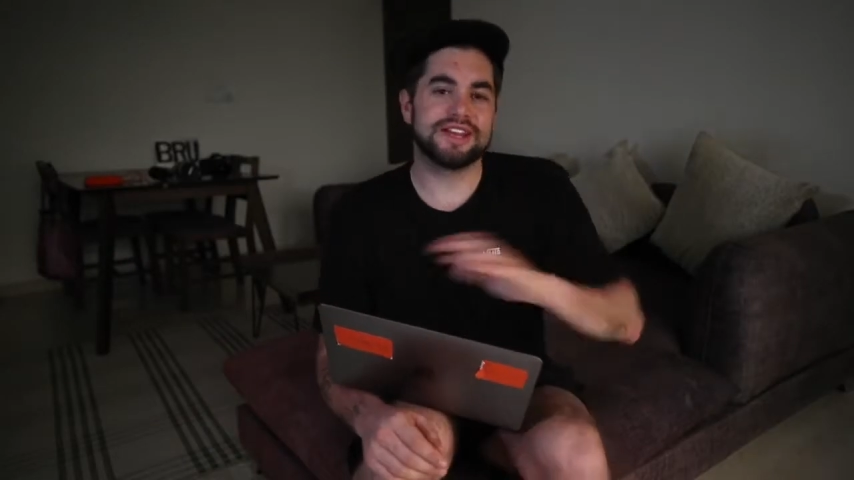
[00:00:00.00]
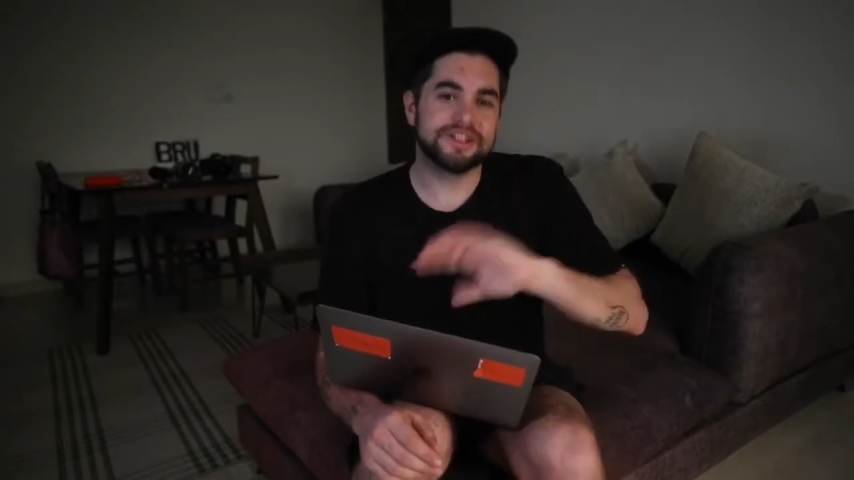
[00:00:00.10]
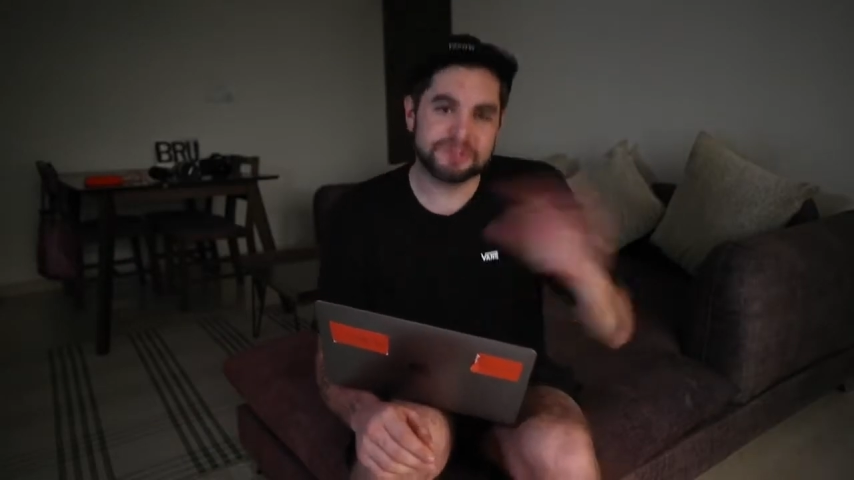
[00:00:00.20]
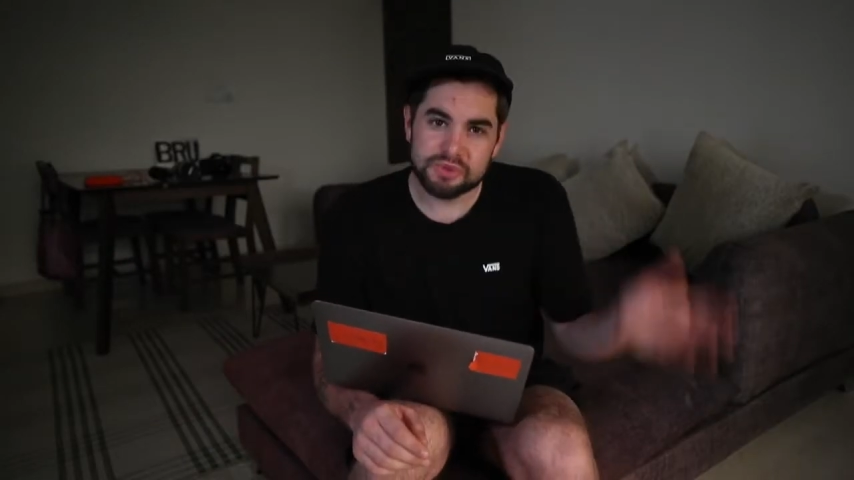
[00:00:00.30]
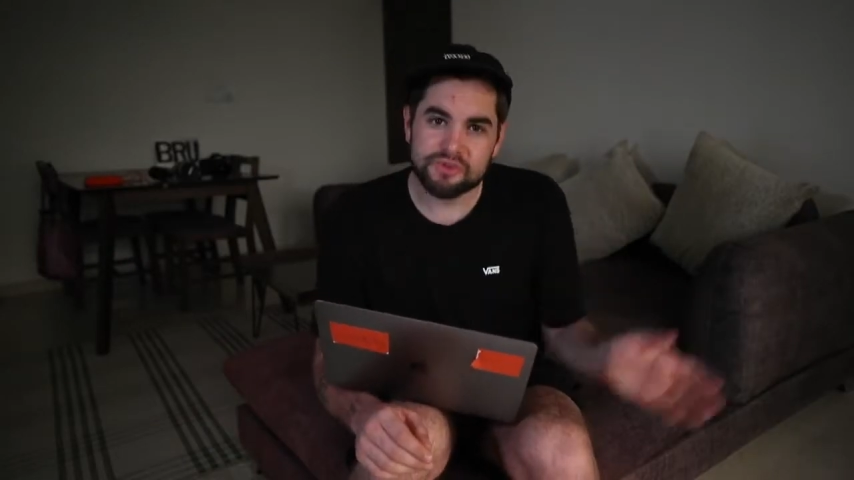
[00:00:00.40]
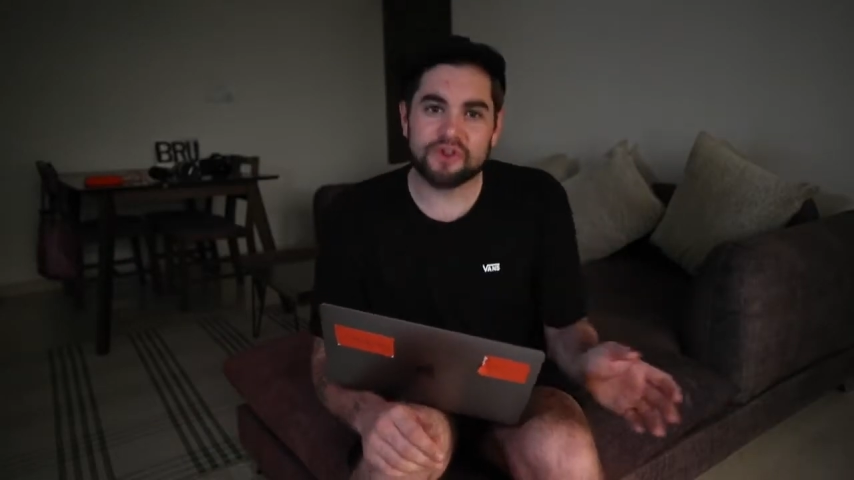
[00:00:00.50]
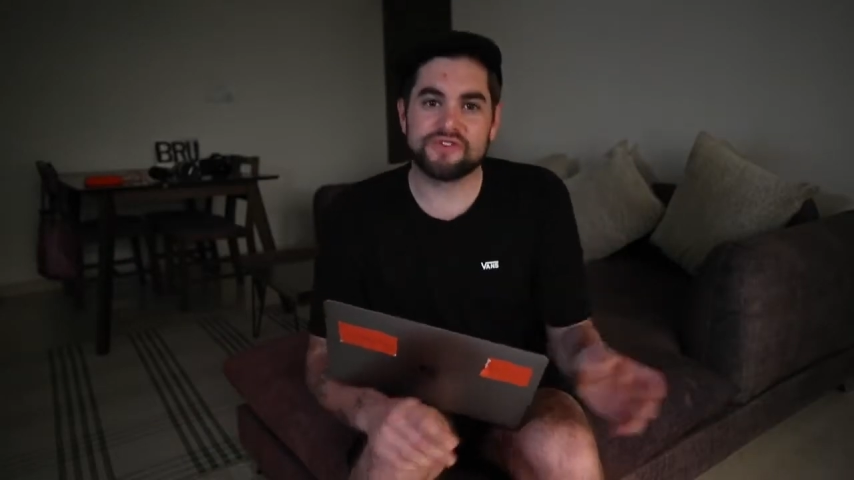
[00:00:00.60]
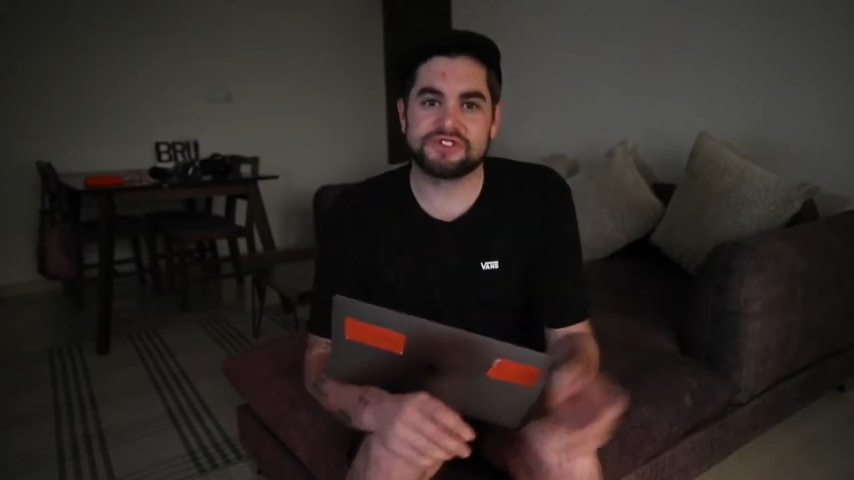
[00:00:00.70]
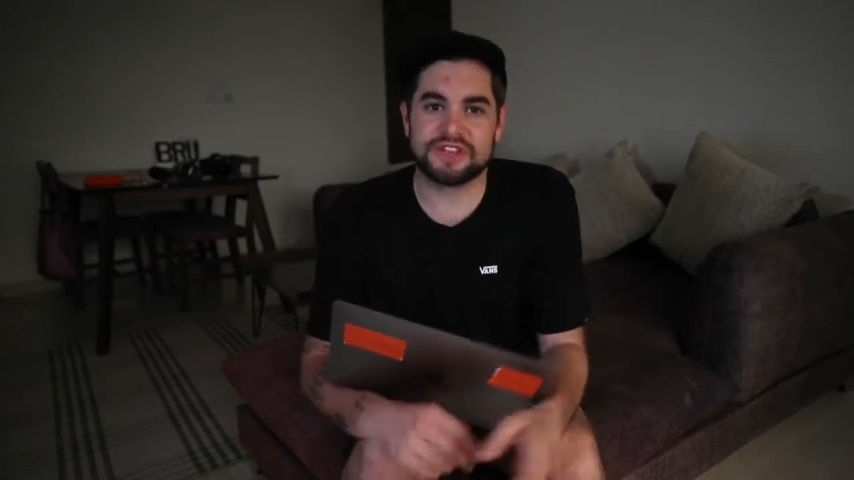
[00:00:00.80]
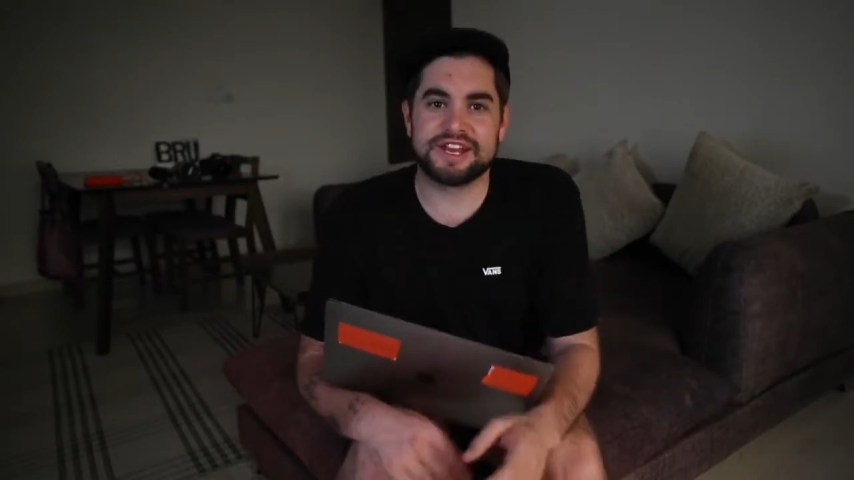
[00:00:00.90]
let's move
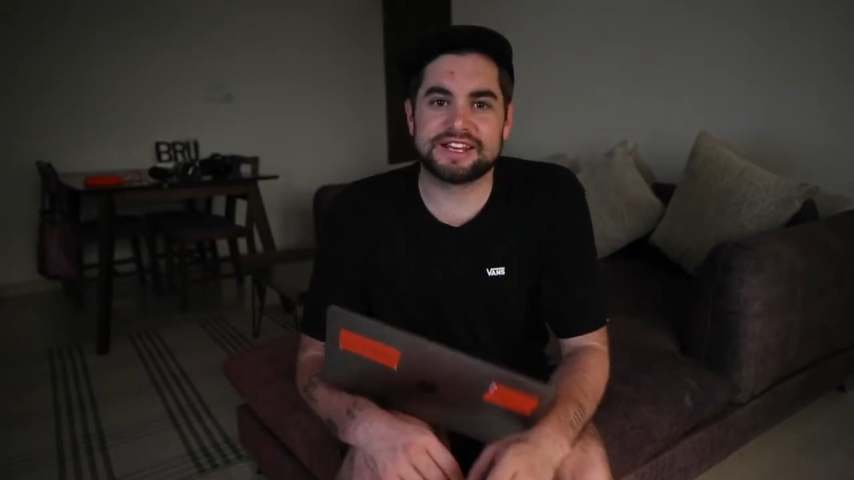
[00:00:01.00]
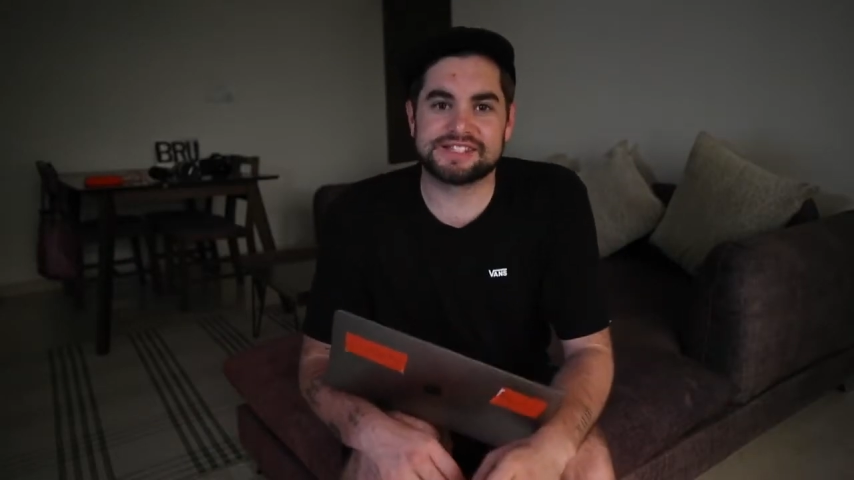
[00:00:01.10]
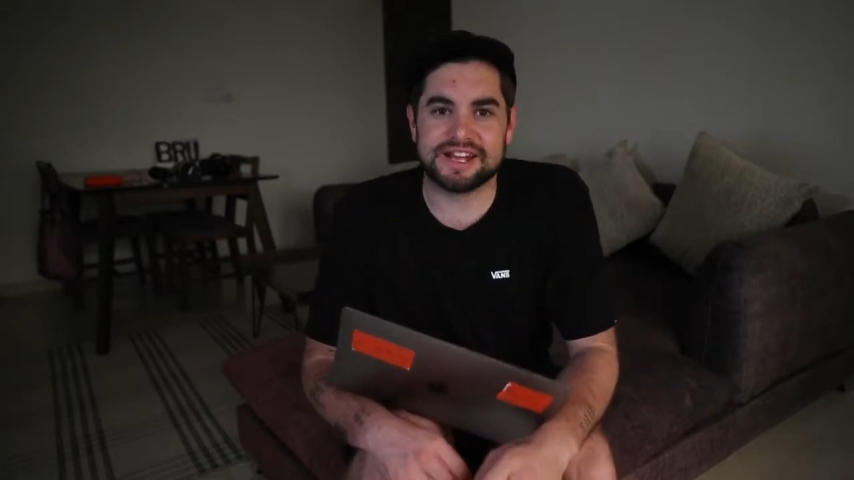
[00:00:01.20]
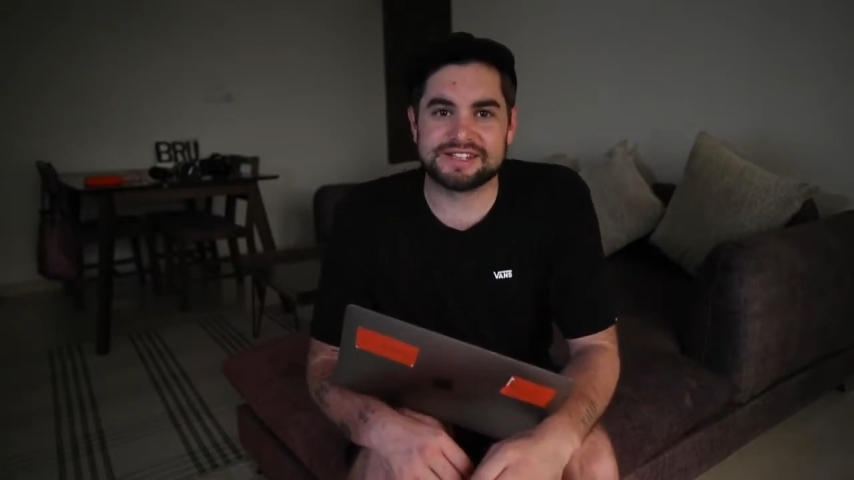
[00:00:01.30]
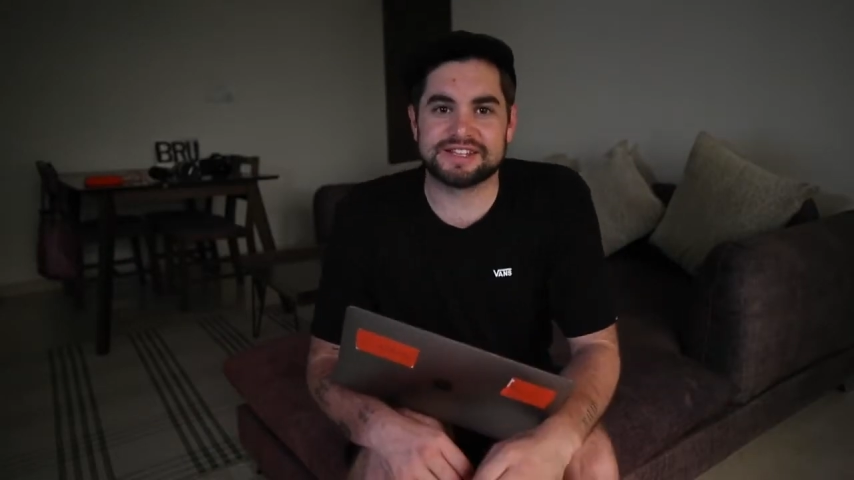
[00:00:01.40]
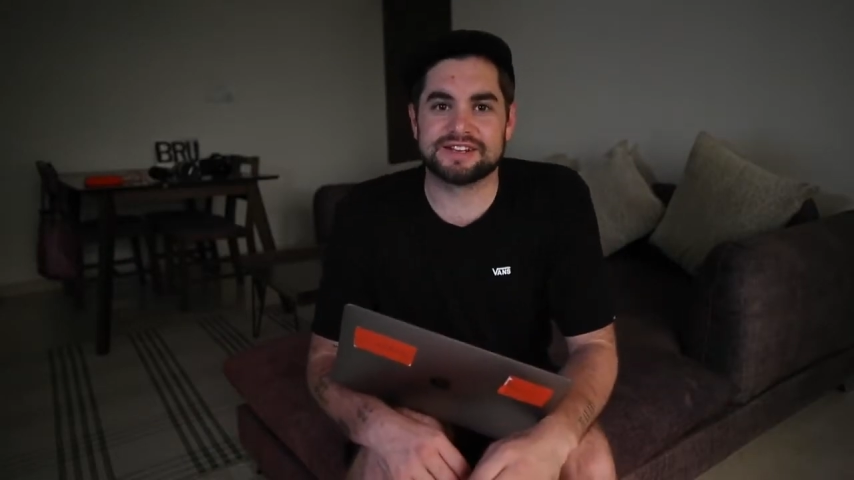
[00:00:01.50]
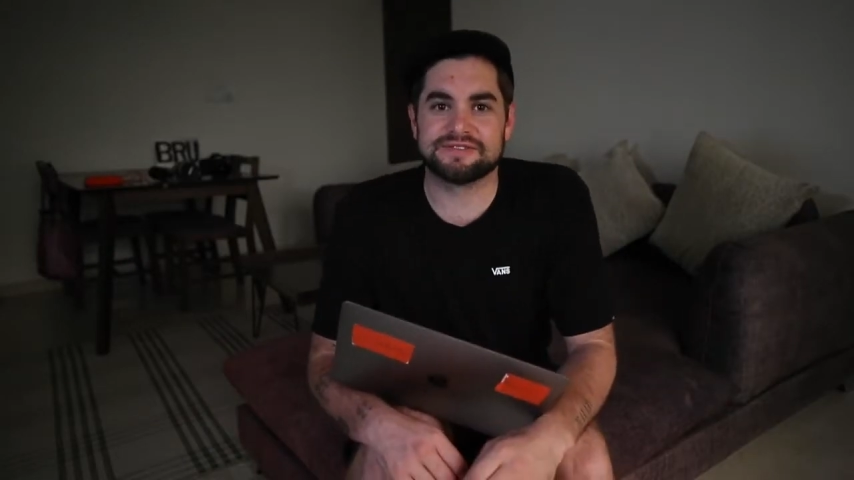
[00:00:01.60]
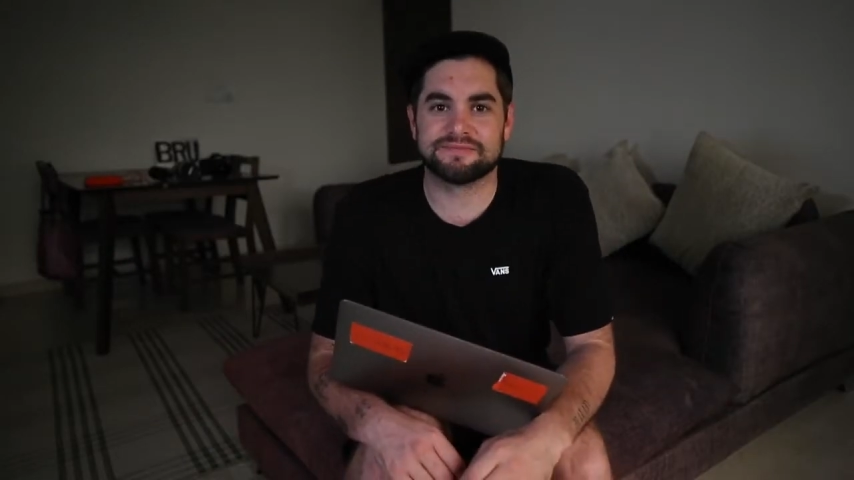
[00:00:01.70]
over to the next lesson.